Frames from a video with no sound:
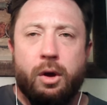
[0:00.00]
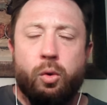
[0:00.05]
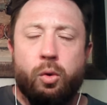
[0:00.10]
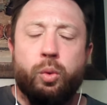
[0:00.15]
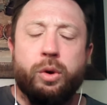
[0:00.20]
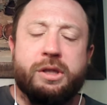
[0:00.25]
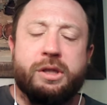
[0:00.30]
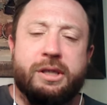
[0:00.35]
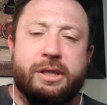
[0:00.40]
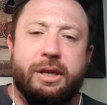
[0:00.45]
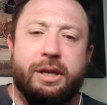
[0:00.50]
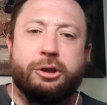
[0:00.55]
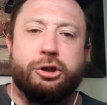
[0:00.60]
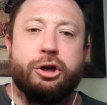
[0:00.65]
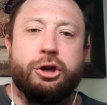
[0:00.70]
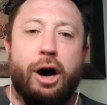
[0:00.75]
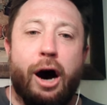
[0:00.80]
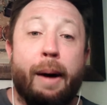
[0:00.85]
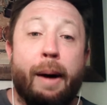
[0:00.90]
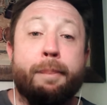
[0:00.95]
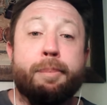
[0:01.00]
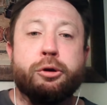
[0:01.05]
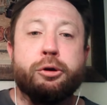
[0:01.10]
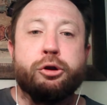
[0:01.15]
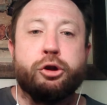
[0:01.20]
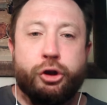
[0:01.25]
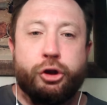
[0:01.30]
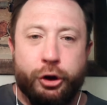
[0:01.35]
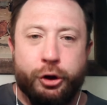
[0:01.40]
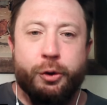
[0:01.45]
With such an
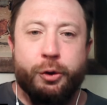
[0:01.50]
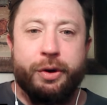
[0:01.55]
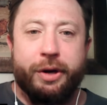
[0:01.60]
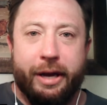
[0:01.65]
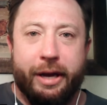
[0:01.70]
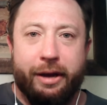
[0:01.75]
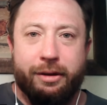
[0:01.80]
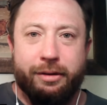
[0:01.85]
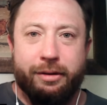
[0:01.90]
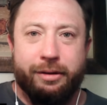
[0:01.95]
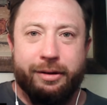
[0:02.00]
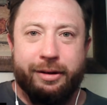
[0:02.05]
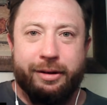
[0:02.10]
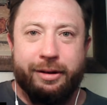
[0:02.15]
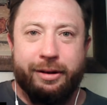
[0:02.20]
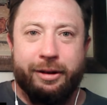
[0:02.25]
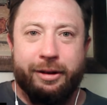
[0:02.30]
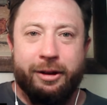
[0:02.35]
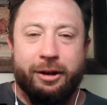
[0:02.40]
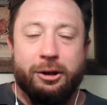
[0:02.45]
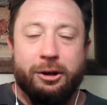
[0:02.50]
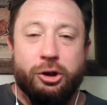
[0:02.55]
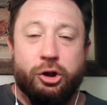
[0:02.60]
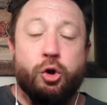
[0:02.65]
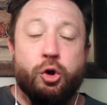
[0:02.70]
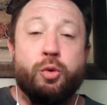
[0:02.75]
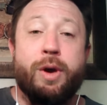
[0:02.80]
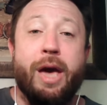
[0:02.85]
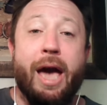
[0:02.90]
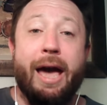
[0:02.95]
opportunity
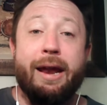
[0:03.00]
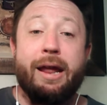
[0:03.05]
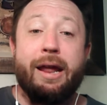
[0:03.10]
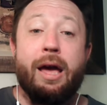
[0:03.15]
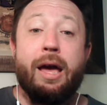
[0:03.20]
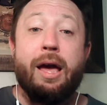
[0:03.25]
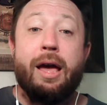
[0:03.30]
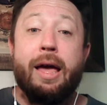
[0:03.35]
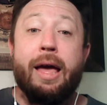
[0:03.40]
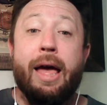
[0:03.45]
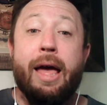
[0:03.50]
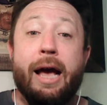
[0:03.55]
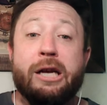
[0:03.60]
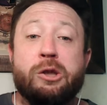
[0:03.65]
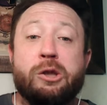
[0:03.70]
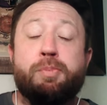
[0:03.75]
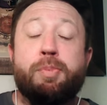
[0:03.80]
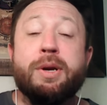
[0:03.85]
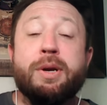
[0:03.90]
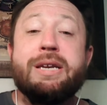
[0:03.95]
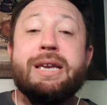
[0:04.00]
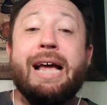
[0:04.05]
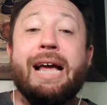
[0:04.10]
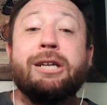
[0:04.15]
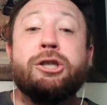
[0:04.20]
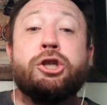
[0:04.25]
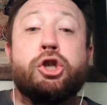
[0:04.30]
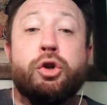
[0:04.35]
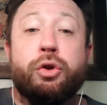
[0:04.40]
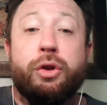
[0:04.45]
to get
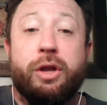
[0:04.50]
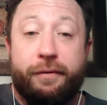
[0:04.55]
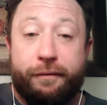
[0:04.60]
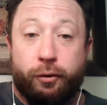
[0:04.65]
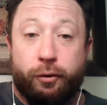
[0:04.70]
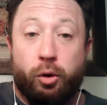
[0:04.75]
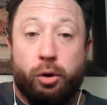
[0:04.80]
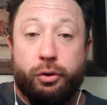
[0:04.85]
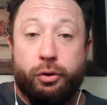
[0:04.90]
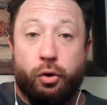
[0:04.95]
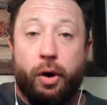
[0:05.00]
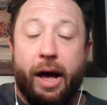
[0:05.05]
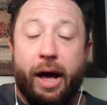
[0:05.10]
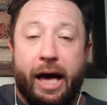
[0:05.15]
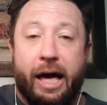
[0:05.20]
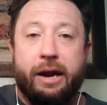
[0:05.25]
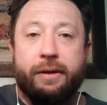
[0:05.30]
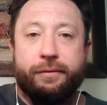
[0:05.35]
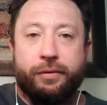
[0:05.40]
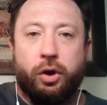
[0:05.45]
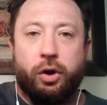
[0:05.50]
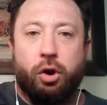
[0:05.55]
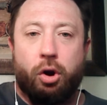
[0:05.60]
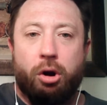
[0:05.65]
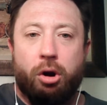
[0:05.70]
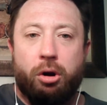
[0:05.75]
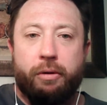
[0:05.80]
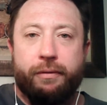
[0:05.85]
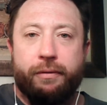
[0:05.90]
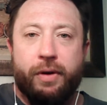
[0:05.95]
exponentially further ahead of the
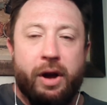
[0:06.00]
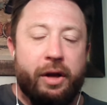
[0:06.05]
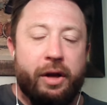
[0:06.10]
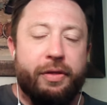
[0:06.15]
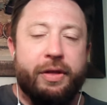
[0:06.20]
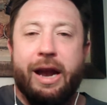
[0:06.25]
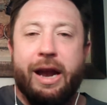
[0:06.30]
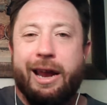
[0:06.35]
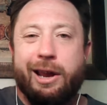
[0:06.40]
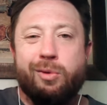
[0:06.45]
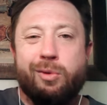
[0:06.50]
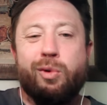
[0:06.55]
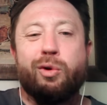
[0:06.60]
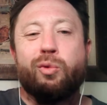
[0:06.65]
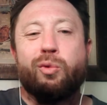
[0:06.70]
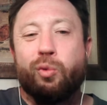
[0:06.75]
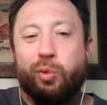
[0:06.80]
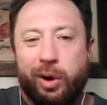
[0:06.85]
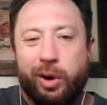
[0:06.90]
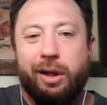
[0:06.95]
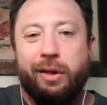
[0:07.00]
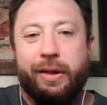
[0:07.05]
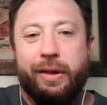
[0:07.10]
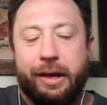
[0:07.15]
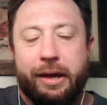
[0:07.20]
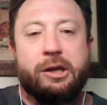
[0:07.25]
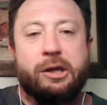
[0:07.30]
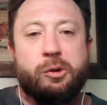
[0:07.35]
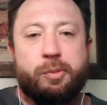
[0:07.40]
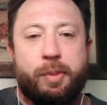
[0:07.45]
curve than anyone really
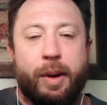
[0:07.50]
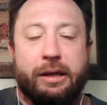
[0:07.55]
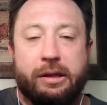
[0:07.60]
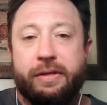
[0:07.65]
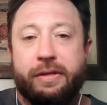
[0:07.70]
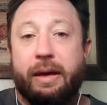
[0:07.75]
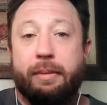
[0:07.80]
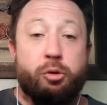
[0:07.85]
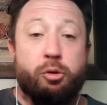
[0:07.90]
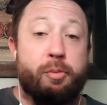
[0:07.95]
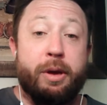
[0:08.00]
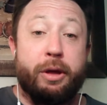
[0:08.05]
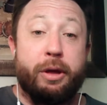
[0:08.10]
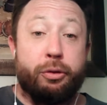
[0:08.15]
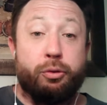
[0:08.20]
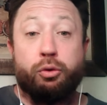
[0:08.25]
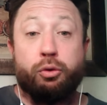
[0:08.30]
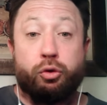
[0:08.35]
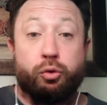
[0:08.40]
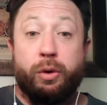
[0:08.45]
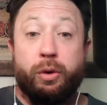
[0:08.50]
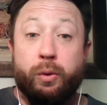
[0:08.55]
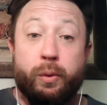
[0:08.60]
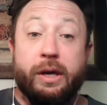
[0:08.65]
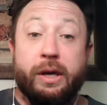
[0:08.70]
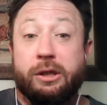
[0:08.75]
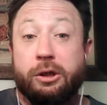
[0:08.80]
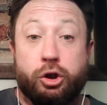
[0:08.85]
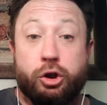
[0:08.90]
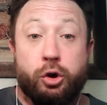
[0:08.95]
expected them to be through 3
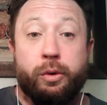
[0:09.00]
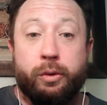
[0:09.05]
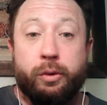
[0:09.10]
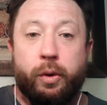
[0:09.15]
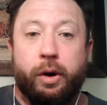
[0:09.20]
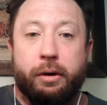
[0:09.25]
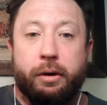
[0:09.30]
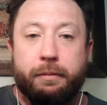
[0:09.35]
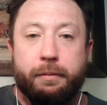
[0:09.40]
weeks at 2 and 1.